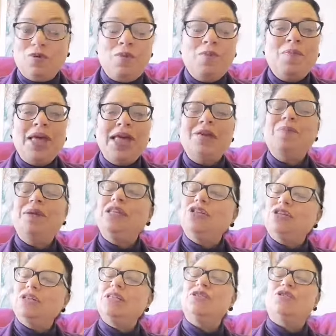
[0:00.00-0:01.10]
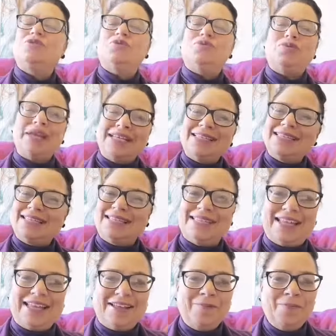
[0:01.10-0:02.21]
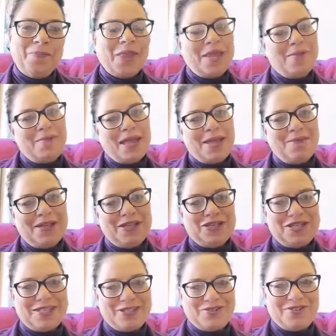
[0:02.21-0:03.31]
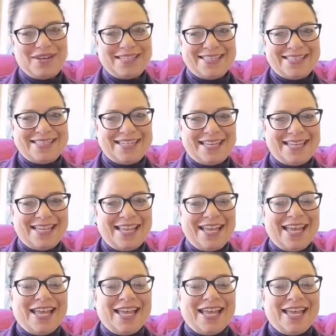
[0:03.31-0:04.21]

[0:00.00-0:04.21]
or maybe just resting. Maybe just resting.